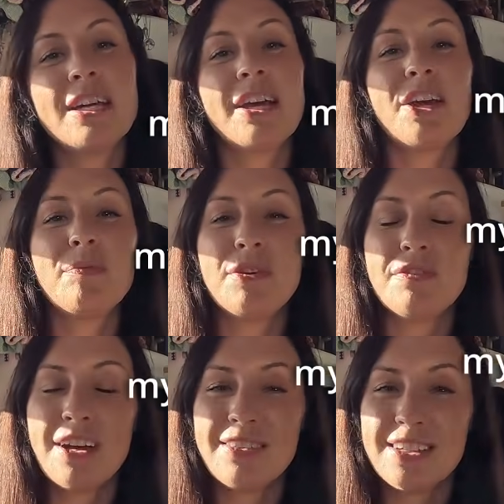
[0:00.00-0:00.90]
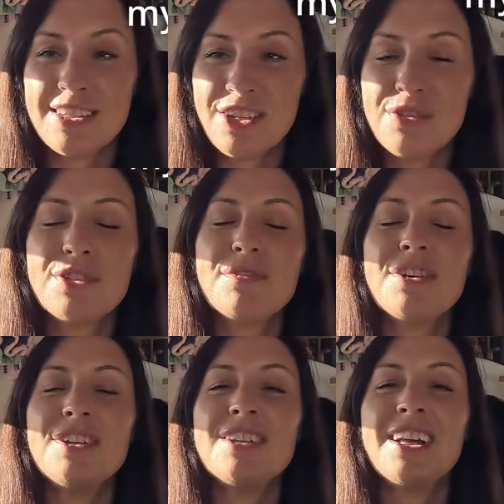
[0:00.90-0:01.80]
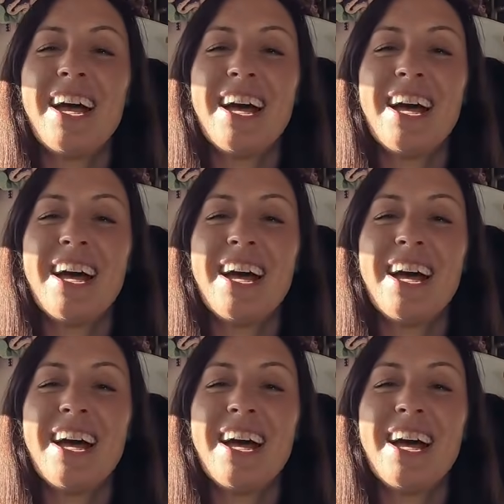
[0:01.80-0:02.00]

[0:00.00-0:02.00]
I hope you found this useful.